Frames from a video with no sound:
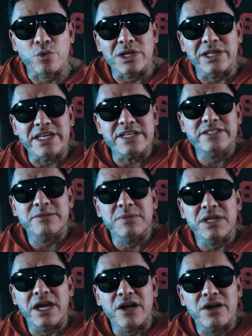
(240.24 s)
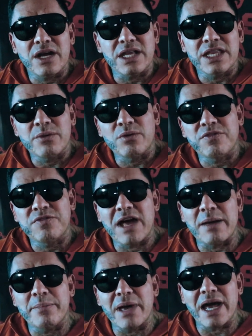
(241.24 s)
release them there and they would
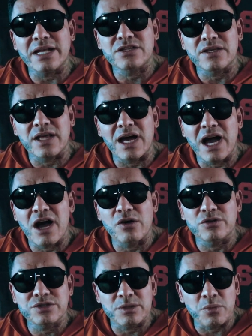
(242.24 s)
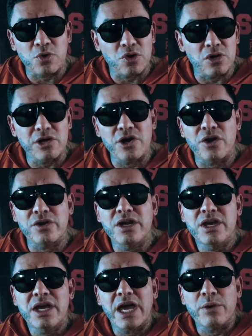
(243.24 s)
fly back to the house in
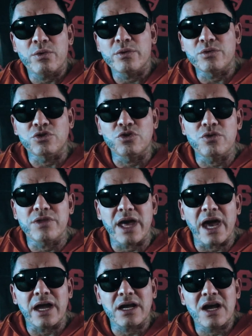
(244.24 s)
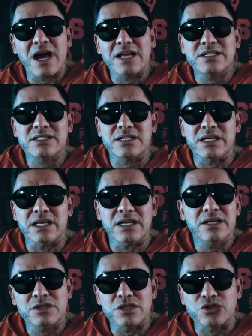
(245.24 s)
Moroleon, and we would do that
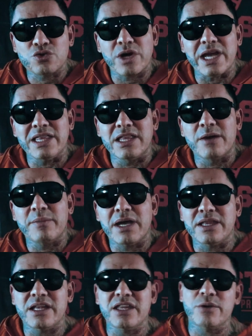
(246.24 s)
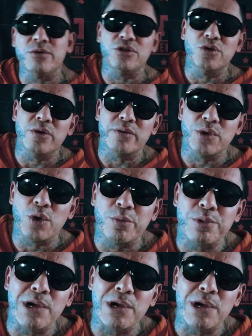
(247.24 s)
constantly to train them, and then they would do it with no